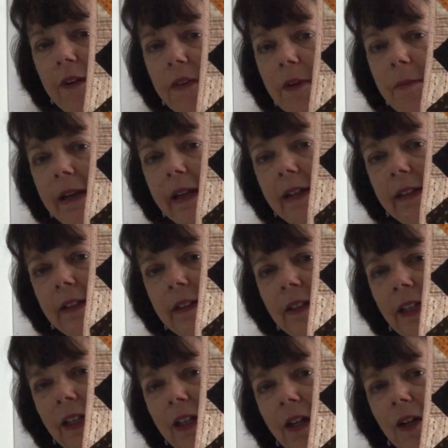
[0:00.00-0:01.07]
in the middle,
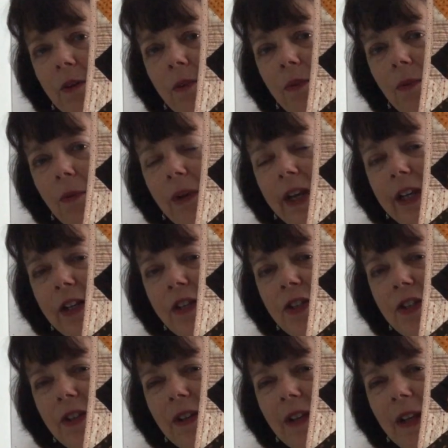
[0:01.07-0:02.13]

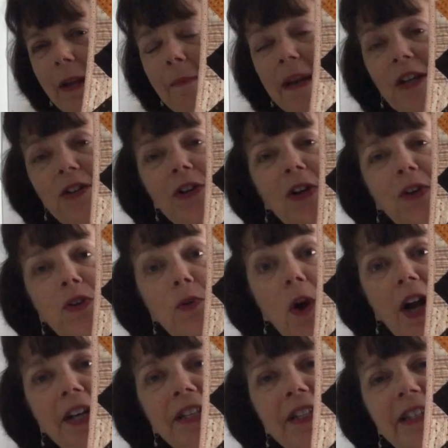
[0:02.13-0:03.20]
which makes you look
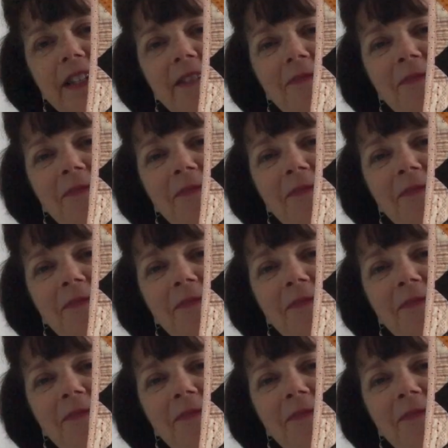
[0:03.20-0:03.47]
twice.